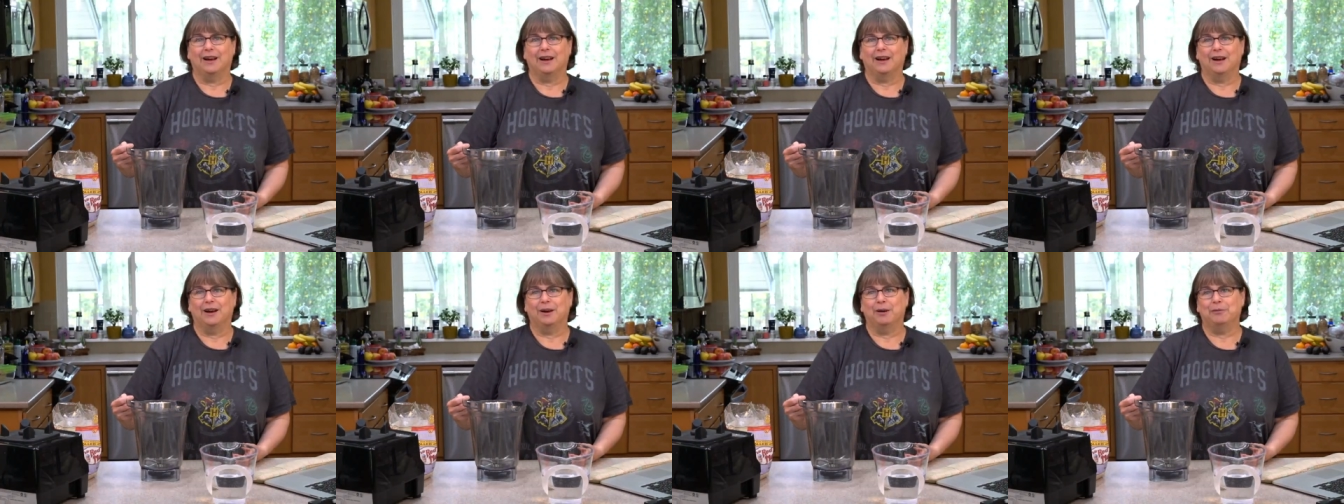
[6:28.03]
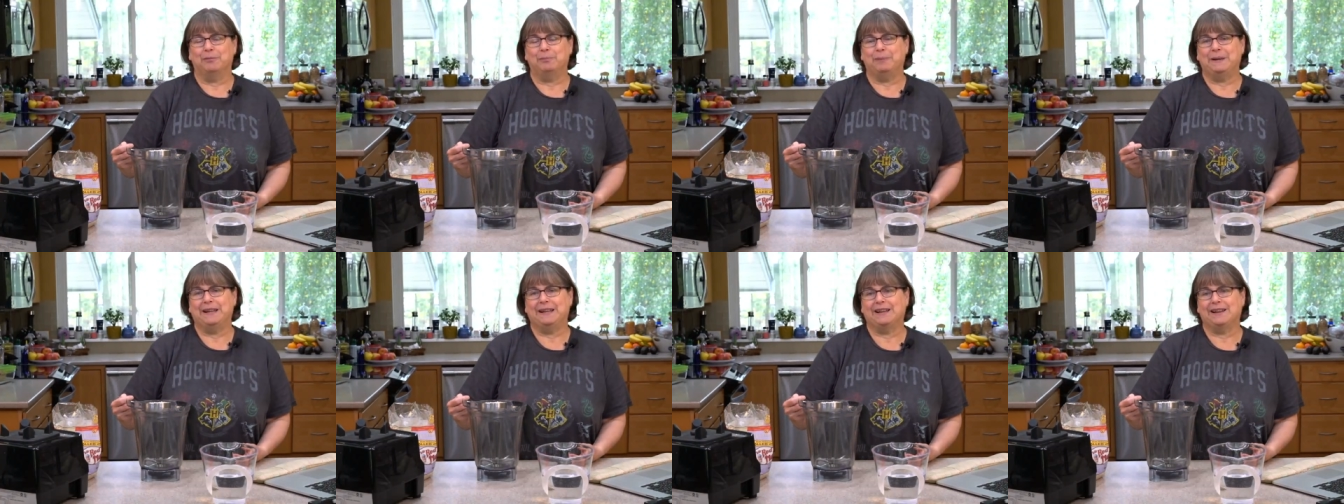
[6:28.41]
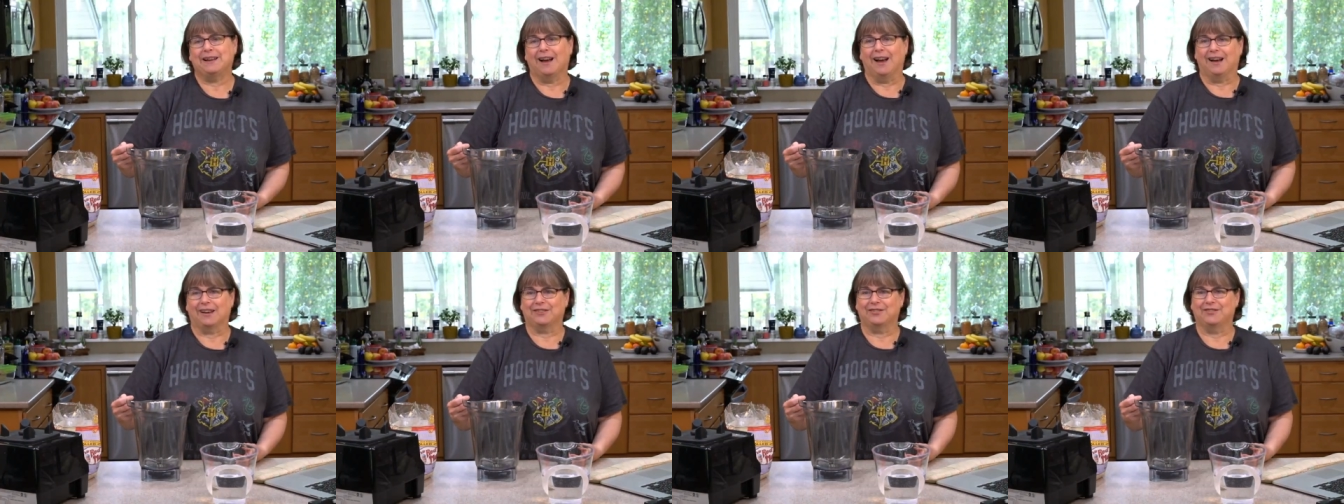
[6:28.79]
a
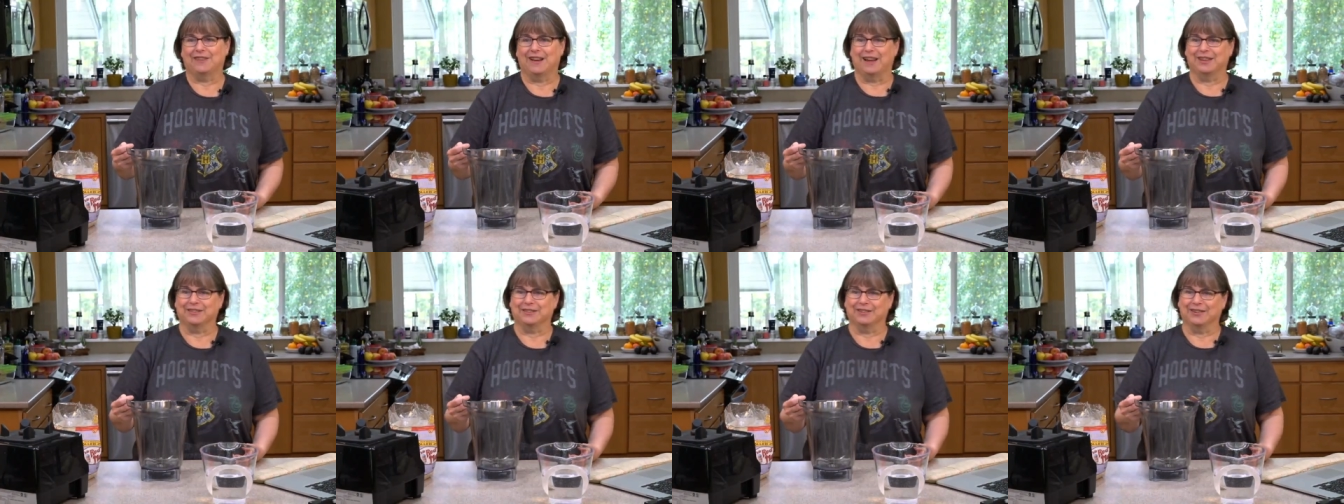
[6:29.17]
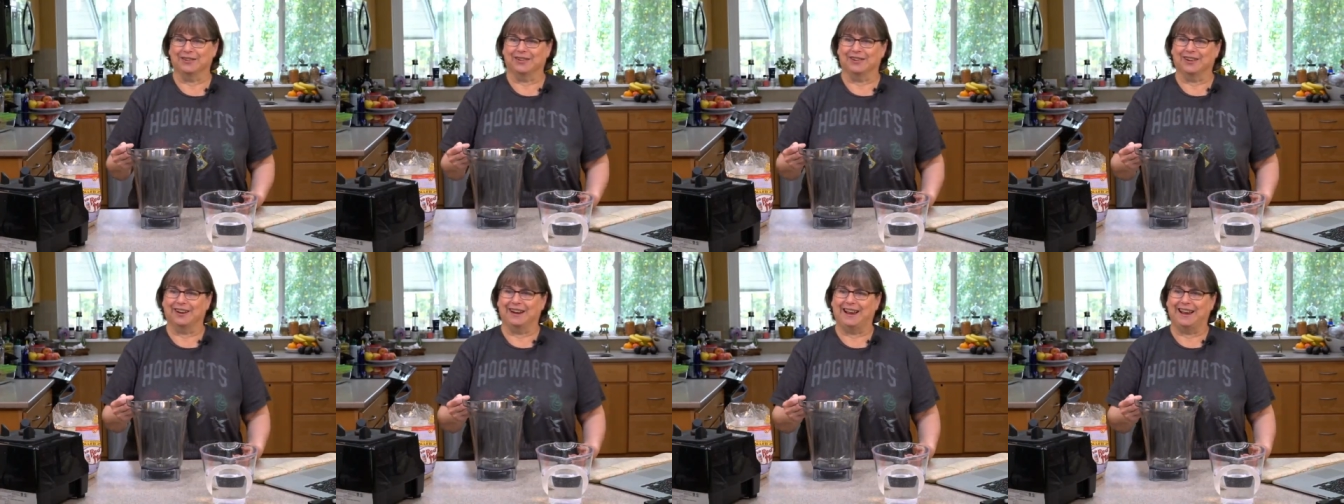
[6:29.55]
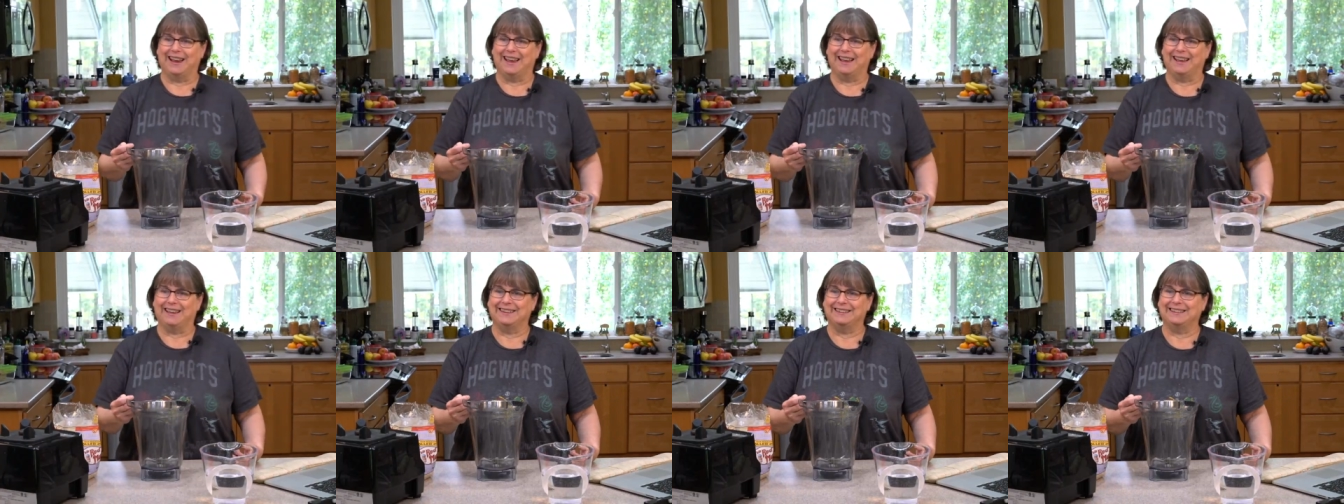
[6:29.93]
peacock feather,
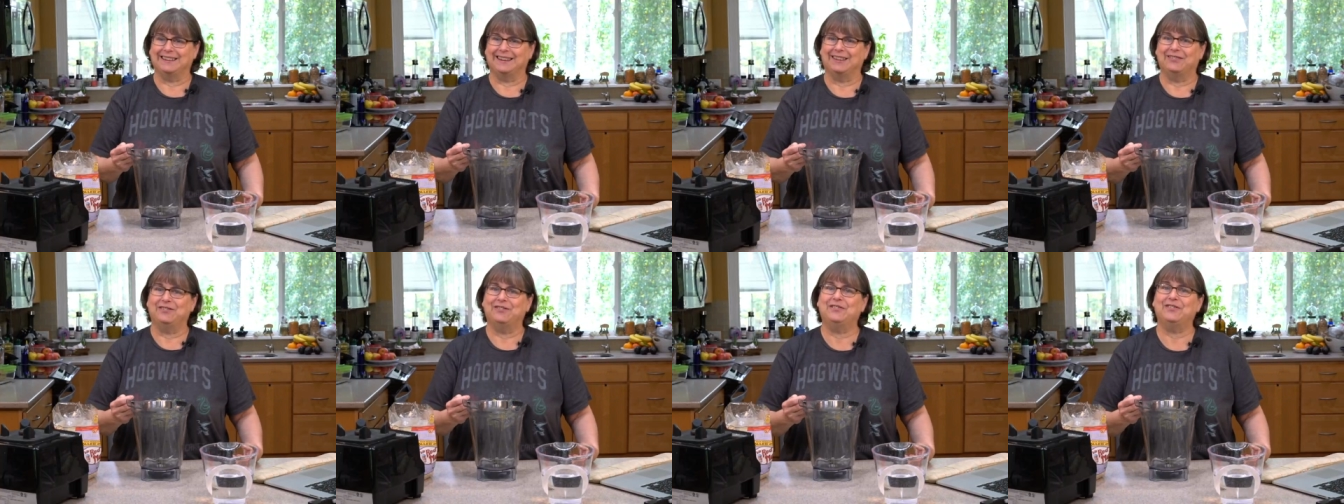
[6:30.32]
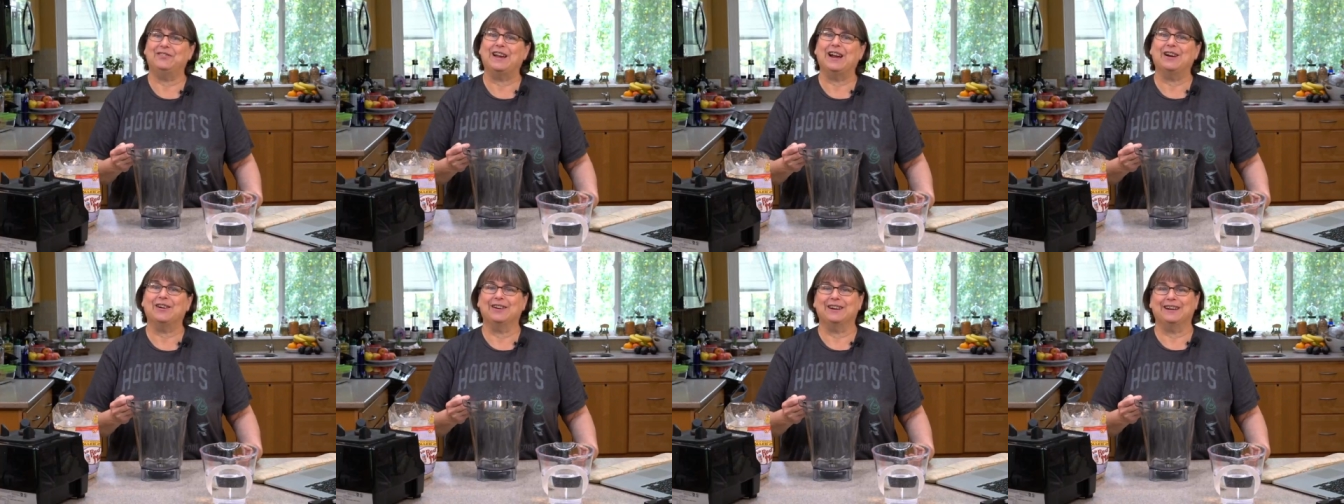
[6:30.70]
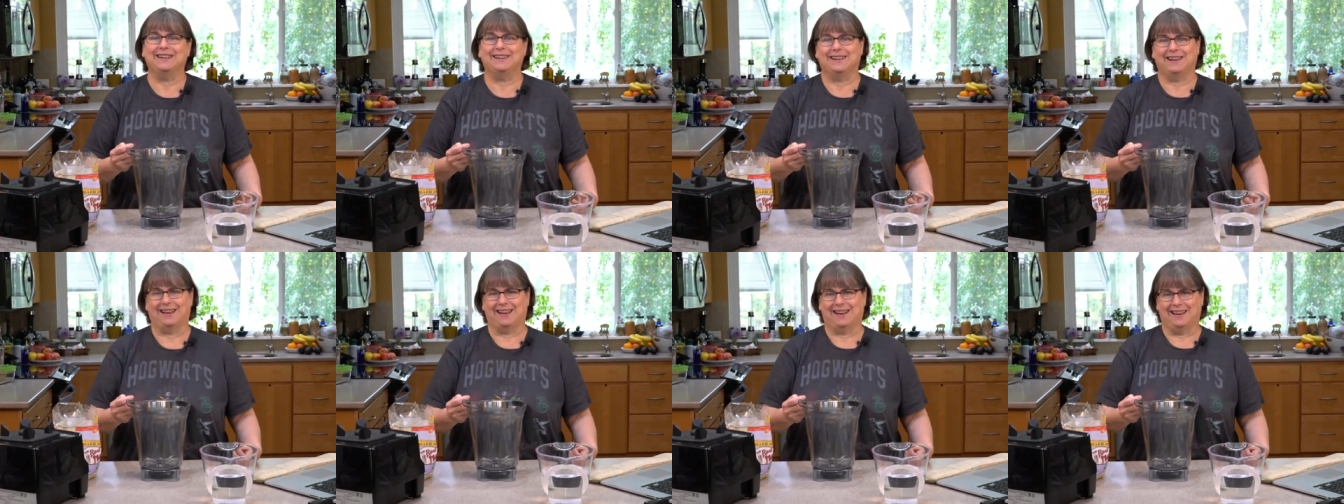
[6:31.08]
and fairy
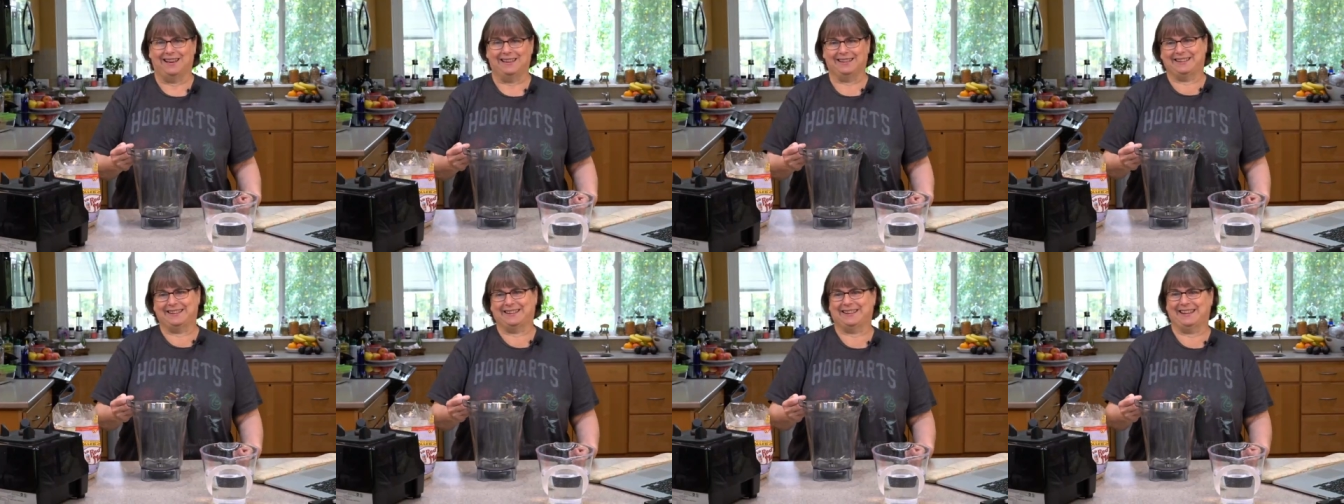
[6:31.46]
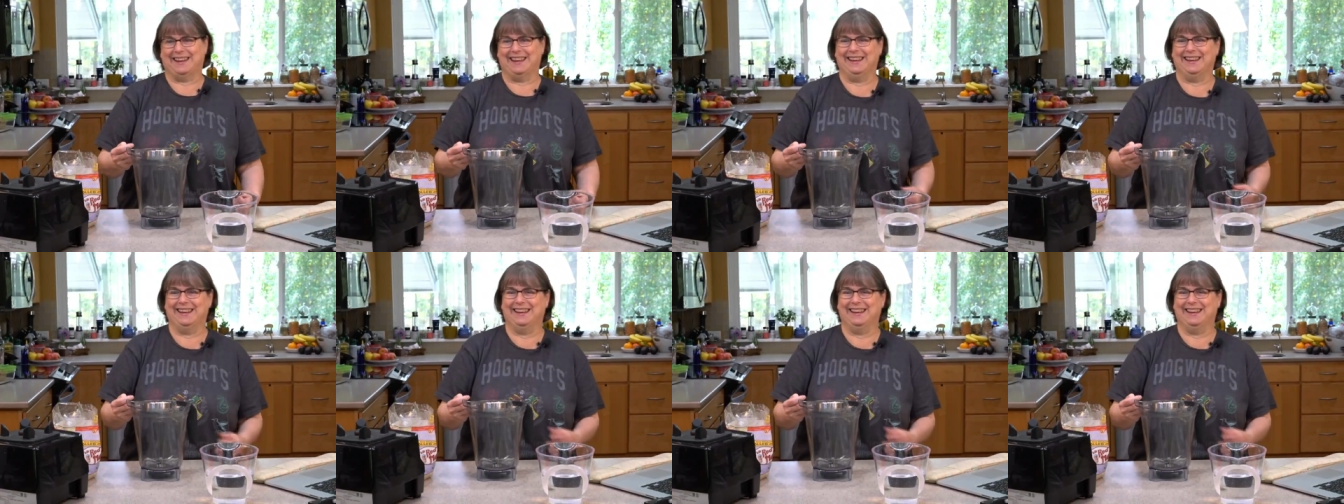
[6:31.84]
dust.